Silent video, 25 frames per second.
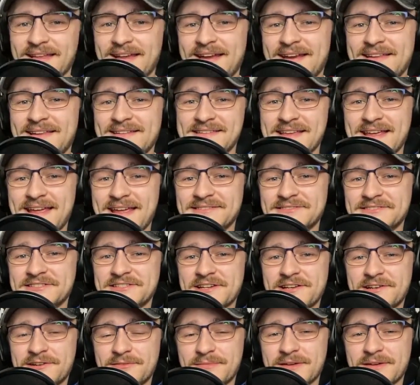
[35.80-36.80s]
Ladies
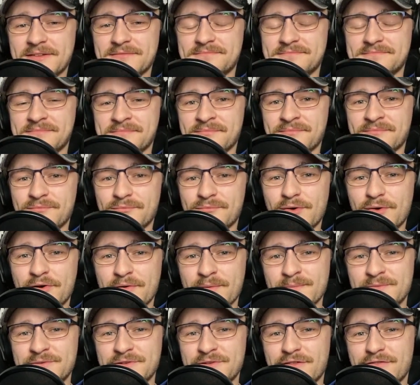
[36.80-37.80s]
and gentlemen,
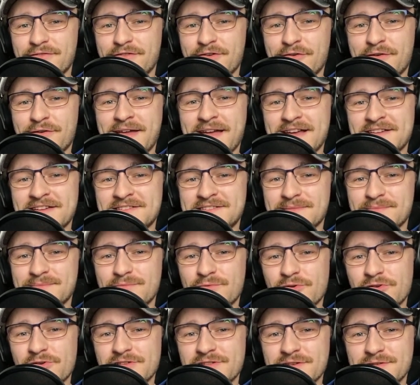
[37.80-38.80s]
welcome to the Vocast
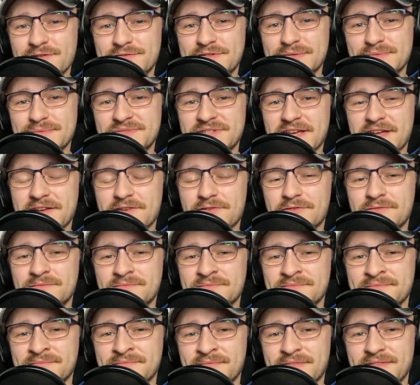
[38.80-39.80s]
and More YouTube
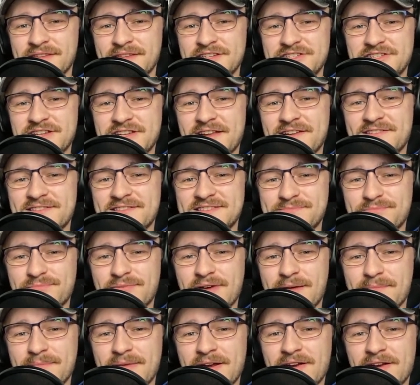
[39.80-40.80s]
channel. This channel is
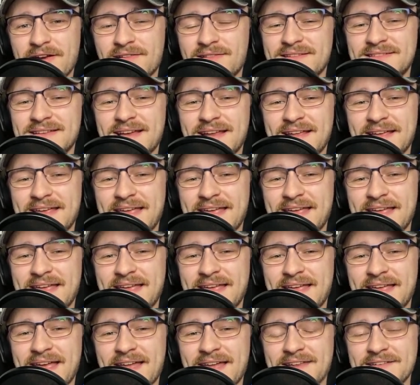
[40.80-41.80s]
primarily
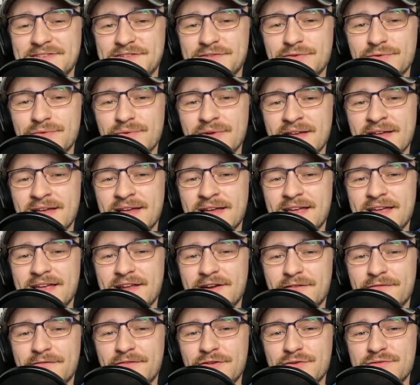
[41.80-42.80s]
dedicated to
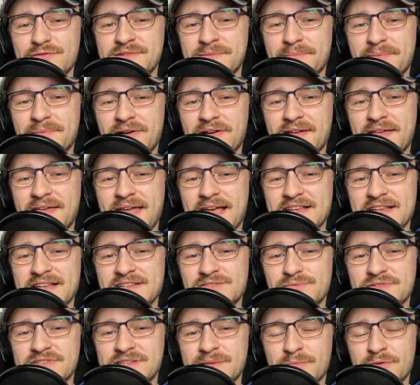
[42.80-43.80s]
interviews and
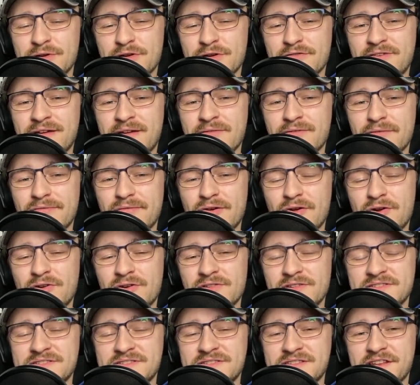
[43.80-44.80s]
podcasts with some of your favorite
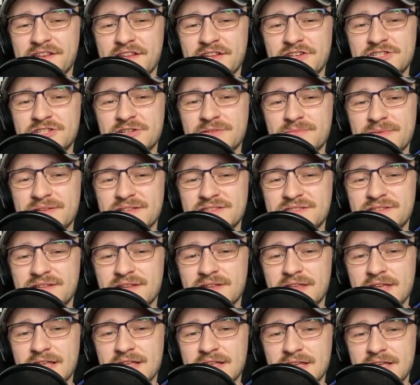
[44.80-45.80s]
vocalists and instruments.